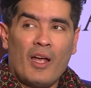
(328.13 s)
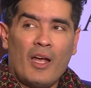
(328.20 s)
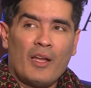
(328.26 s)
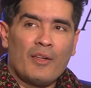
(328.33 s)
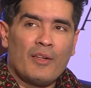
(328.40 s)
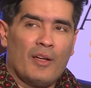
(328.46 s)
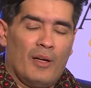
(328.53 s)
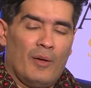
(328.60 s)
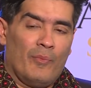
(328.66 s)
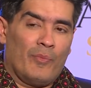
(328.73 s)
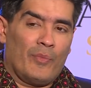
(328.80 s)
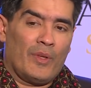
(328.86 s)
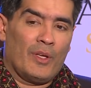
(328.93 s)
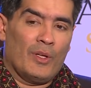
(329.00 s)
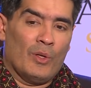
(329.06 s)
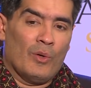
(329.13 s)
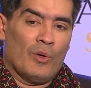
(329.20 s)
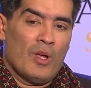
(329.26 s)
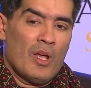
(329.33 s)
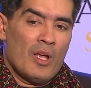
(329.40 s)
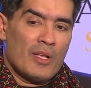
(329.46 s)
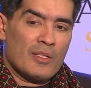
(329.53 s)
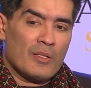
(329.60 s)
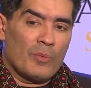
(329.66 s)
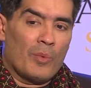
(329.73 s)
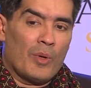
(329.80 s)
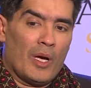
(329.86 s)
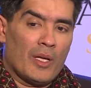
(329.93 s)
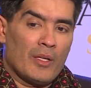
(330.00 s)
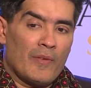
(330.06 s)
and um, you know
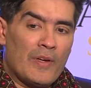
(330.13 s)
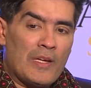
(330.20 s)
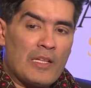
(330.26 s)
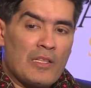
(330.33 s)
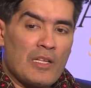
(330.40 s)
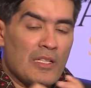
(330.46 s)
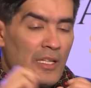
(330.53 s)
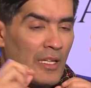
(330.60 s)
so and, and the,